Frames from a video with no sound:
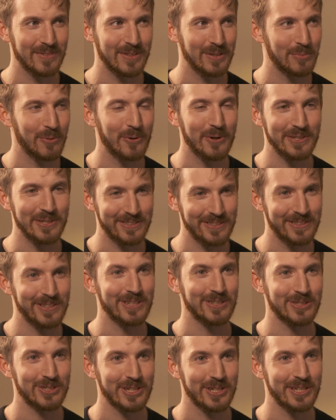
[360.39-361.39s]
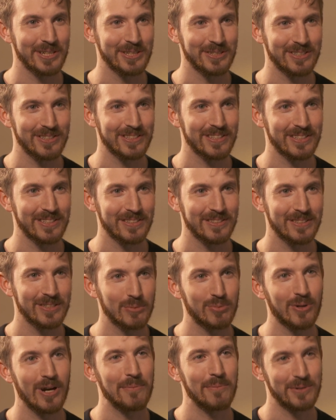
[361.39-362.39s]
the points that you can change, the, right, the
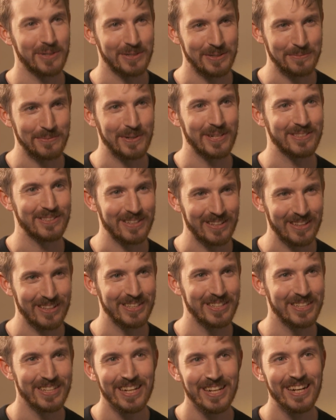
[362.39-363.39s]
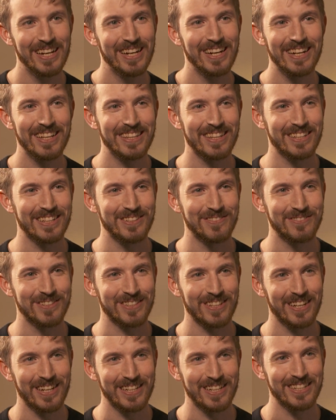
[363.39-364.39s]
yeah, properties yeah, basically yeah, that you've
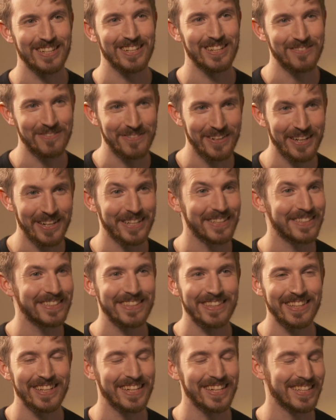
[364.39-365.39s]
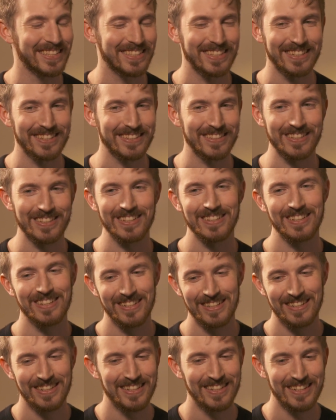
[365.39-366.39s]
assigned to the face, mm-hmm. and then it's just
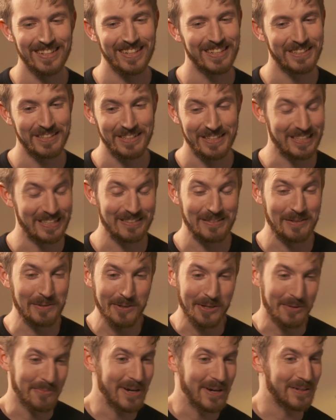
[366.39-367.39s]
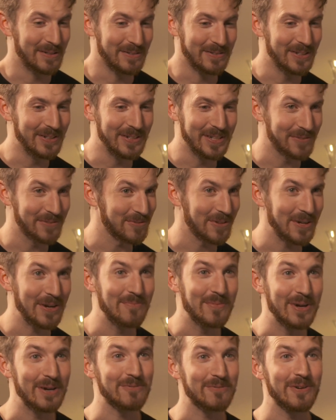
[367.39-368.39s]
it's literally a matter of going frame
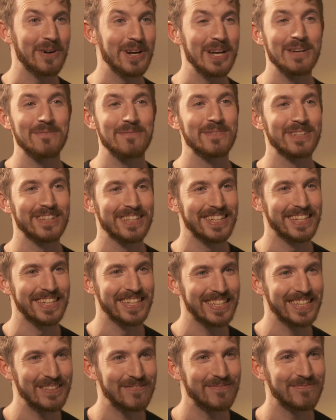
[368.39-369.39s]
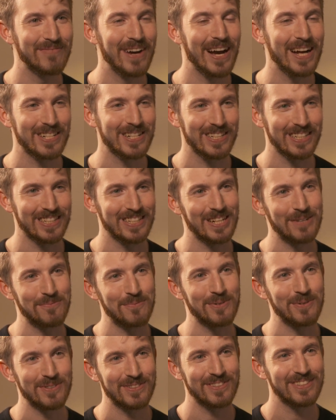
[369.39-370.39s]
by frame and like yep. matching it up
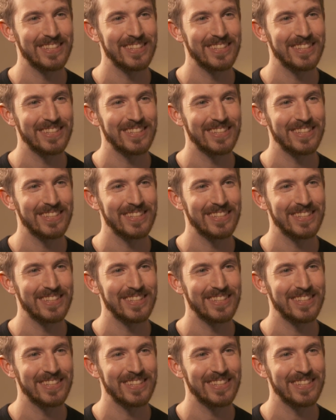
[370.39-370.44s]
with.